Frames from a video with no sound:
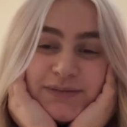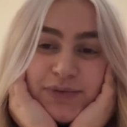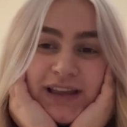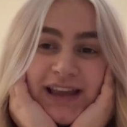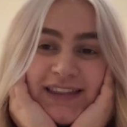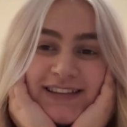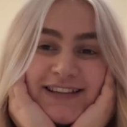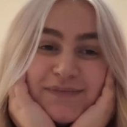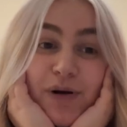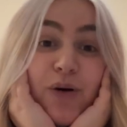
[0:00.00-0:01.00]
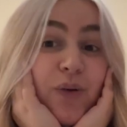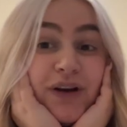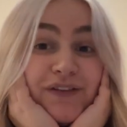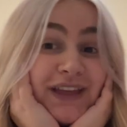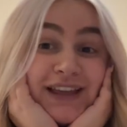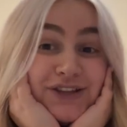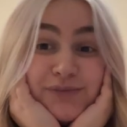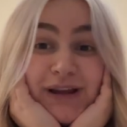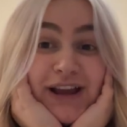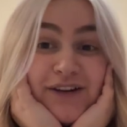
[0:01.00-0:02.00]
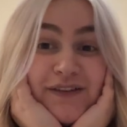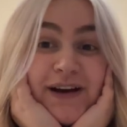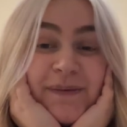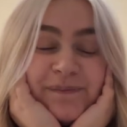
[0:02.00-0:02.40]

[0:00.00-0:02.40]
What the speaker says: but yeah, this is part one of the kitchen makeover